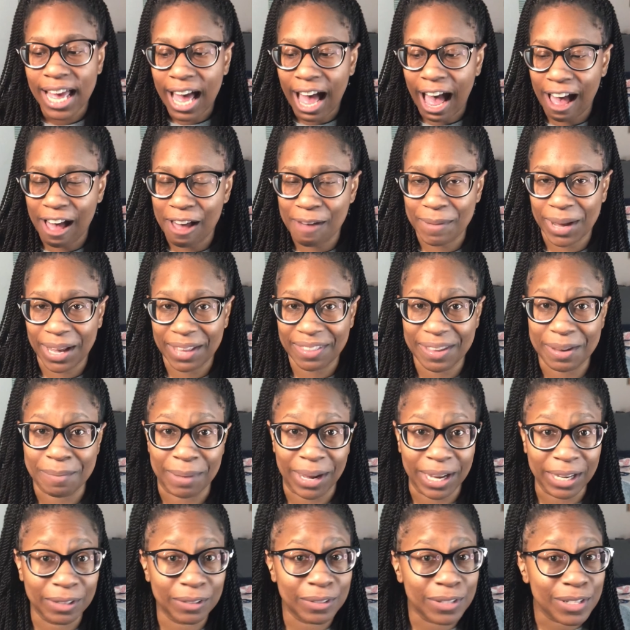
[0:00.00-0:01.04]
I think
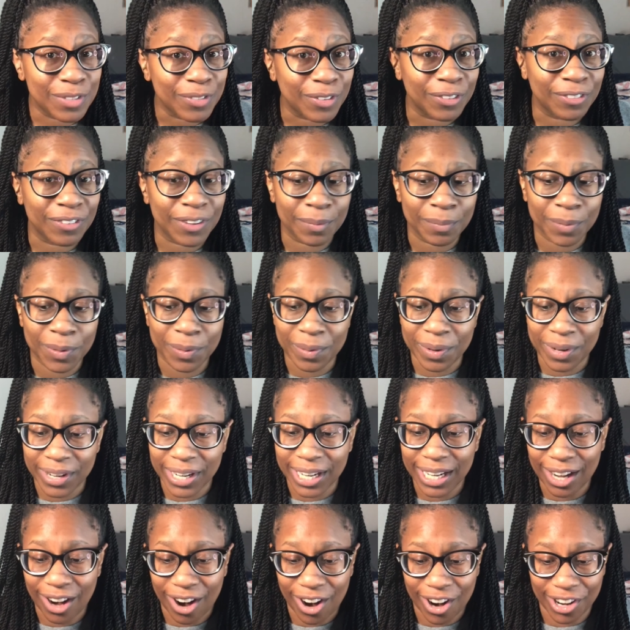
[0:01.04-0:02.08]
my goals for
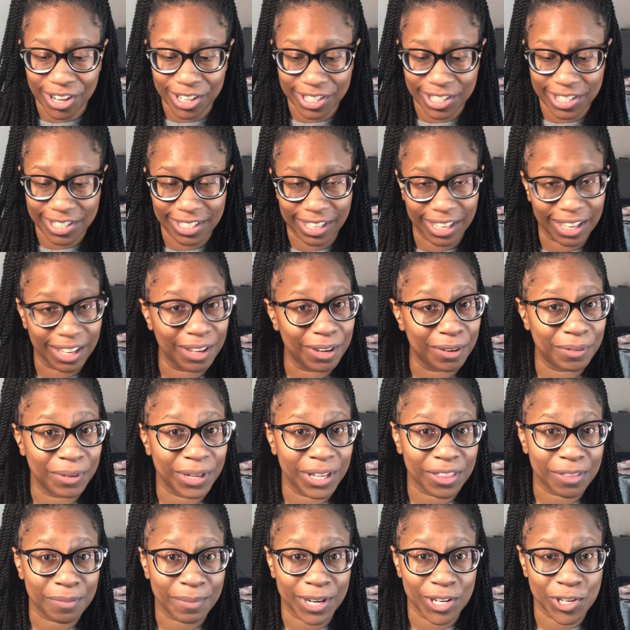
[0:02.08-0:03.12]
February are sticking
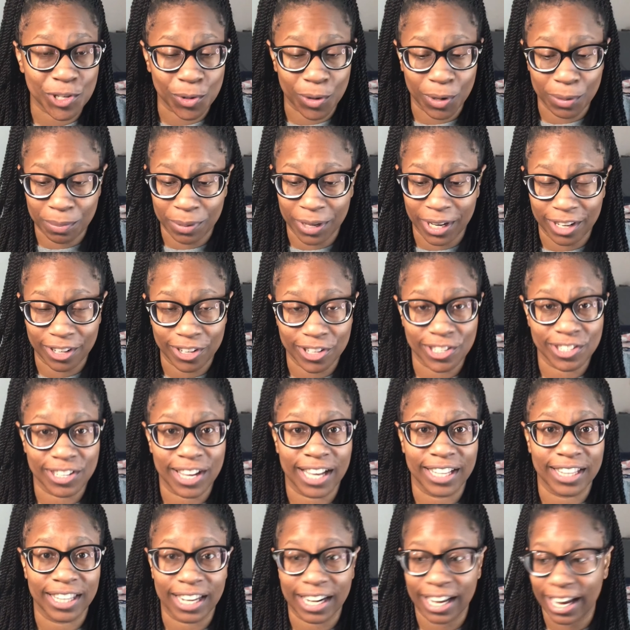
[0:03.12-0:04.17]
with my short planner
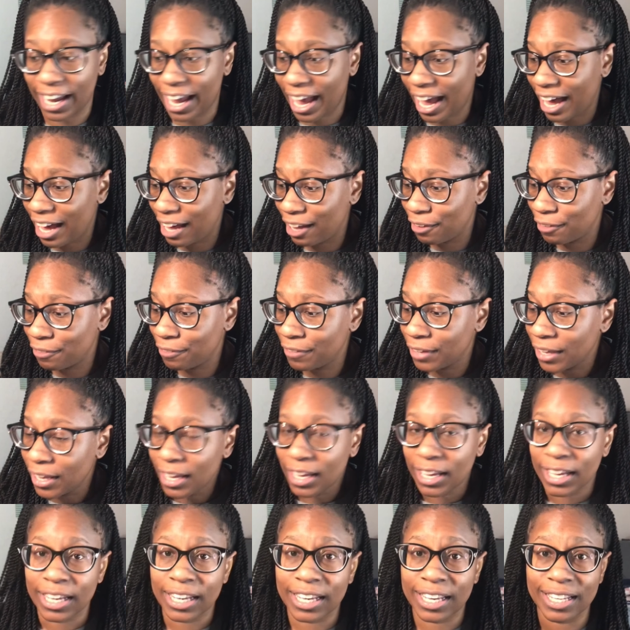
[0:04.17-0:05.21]
stack that I have,
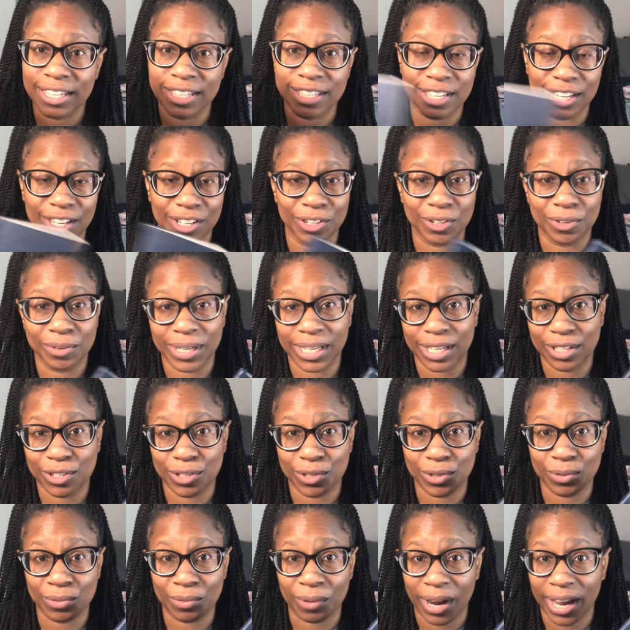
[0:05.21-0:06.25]
continuing
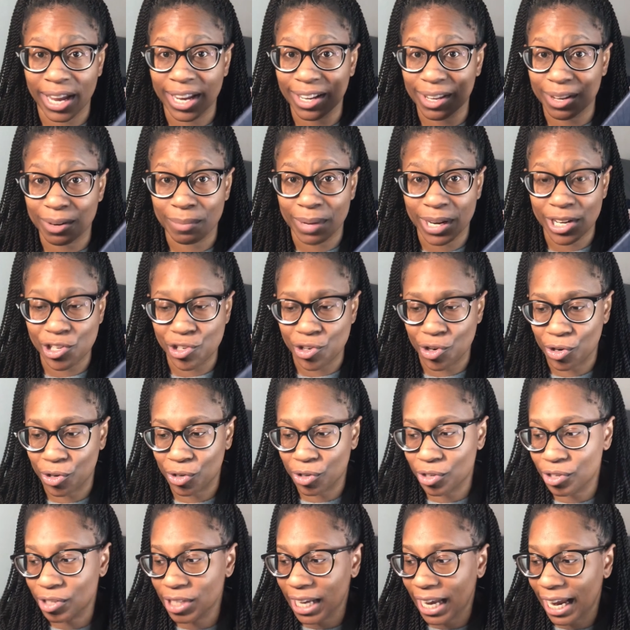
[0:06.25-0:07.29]
to write in my
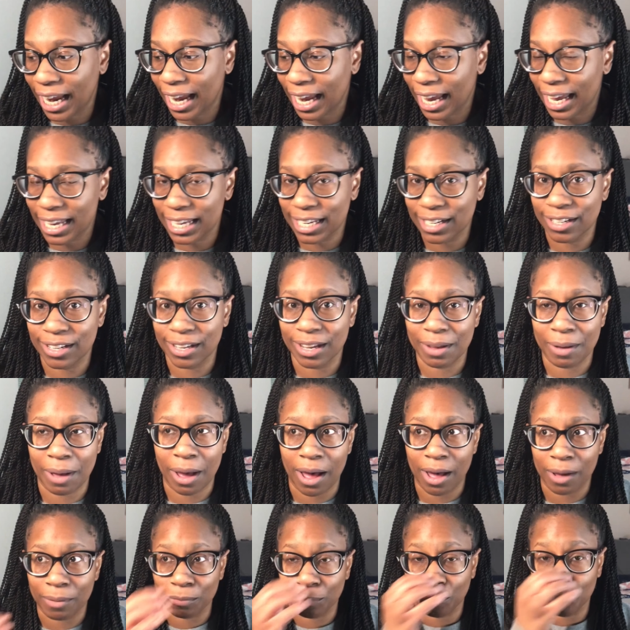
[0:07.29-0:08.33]
journal, and
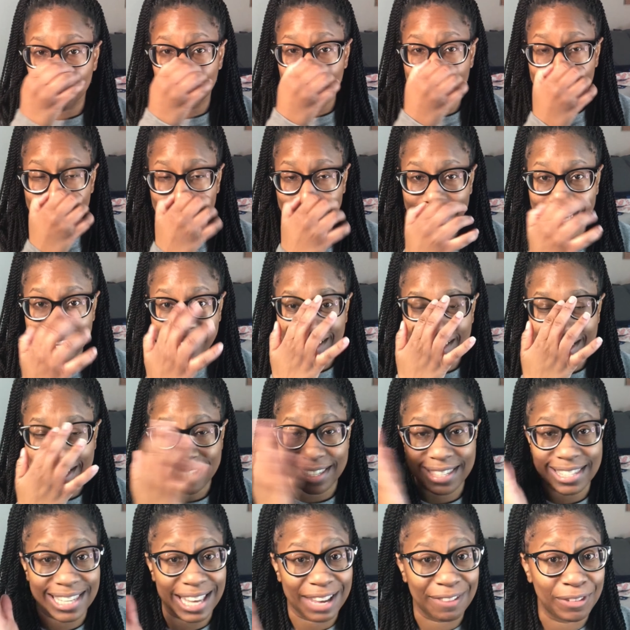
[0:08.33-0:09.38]
reading at
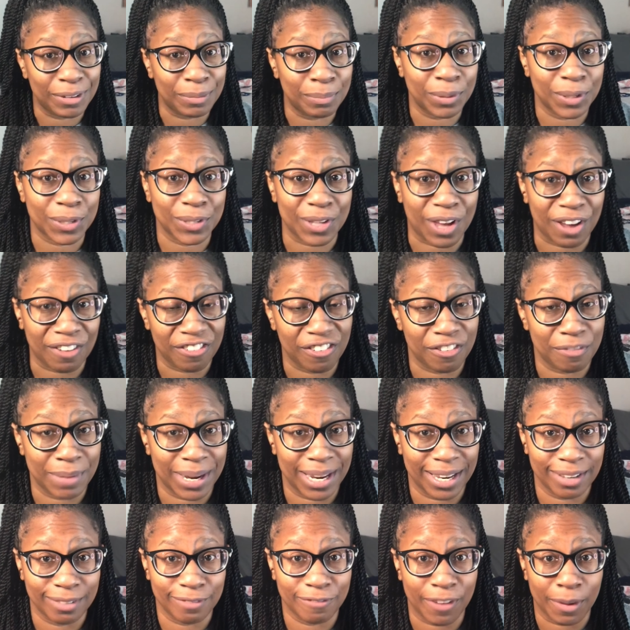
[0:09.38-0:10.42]
least 7 books off of
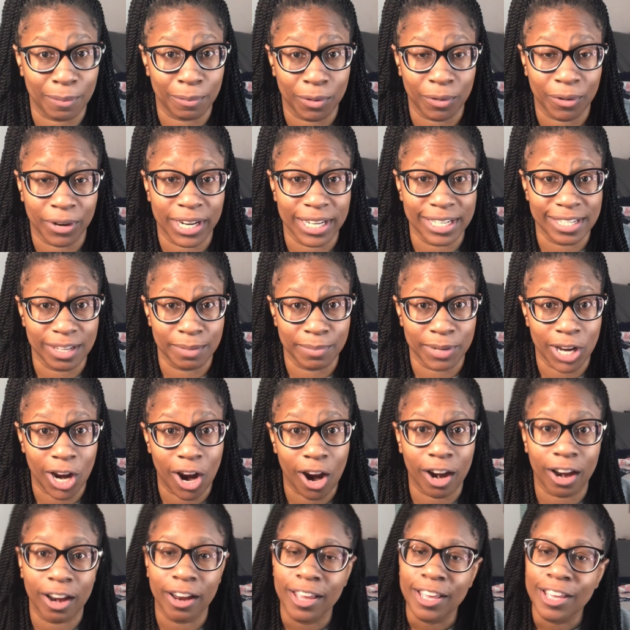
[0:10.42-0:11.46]
my February
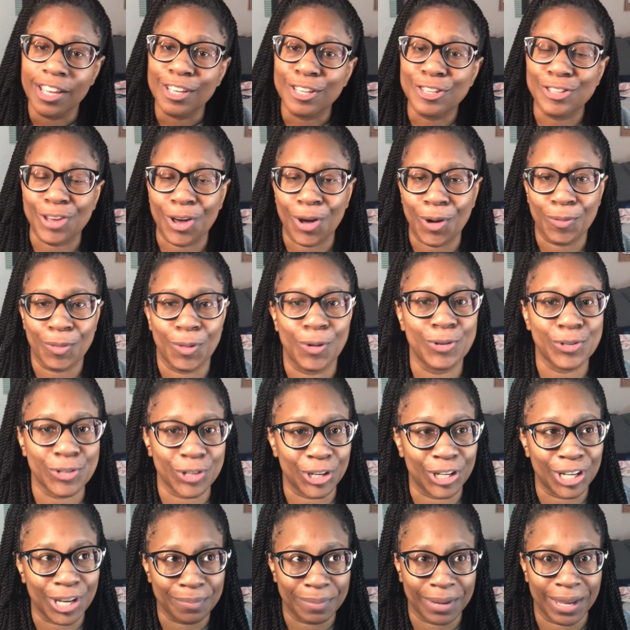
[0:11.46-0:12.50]
TBR. So those are
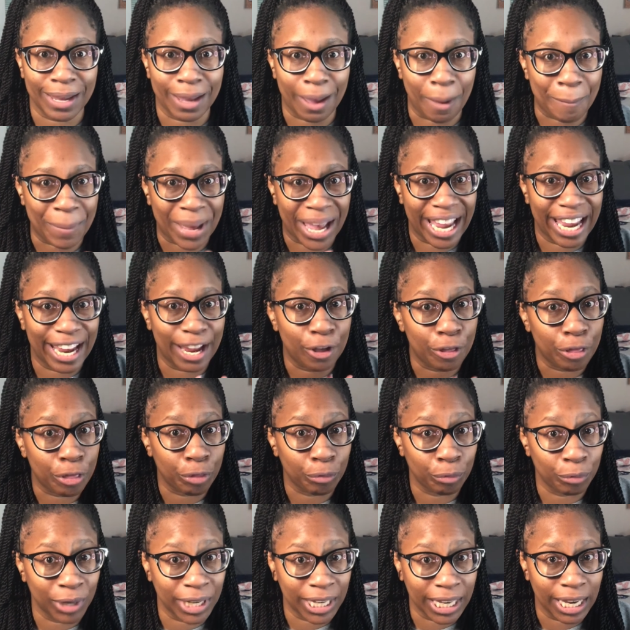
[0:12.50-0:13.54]
gonna be my
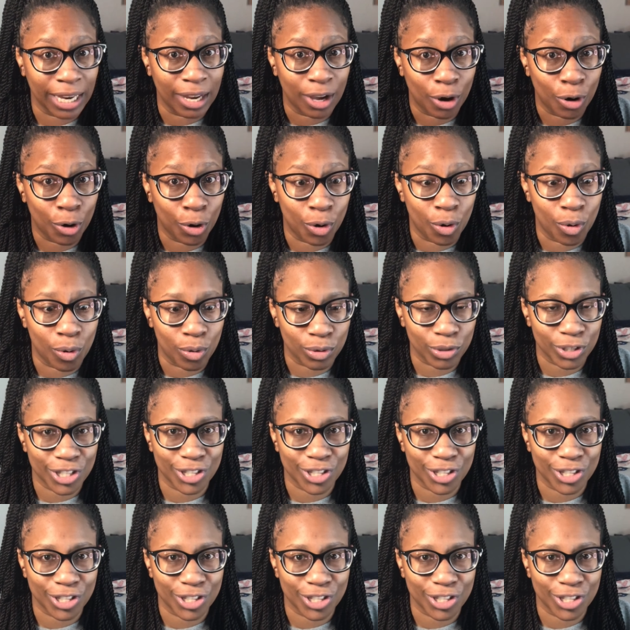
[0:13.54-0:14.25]
3 goals.